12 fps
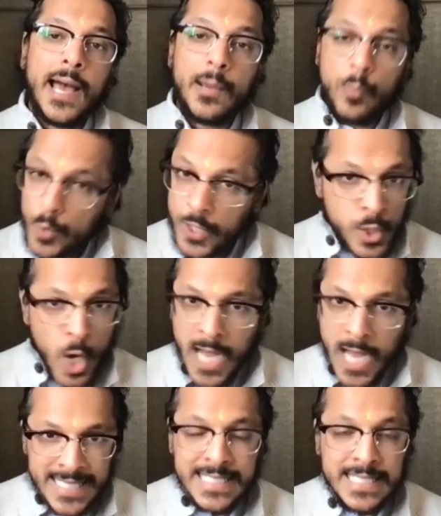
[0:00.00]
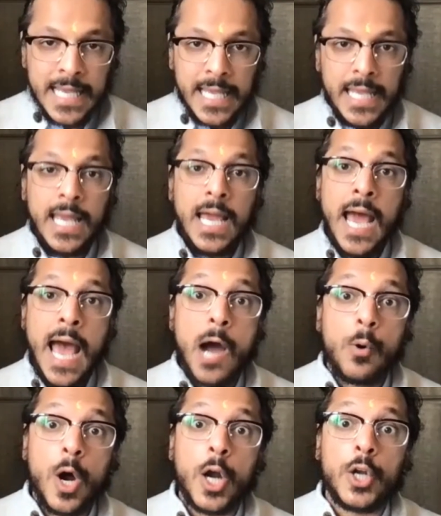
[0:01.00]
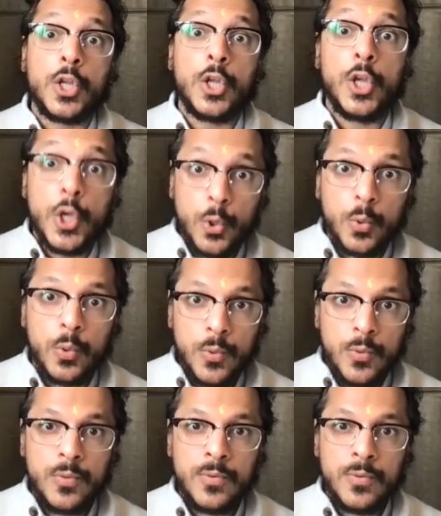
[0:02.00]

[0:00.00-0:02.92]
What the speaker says: I would not say, "How are you?"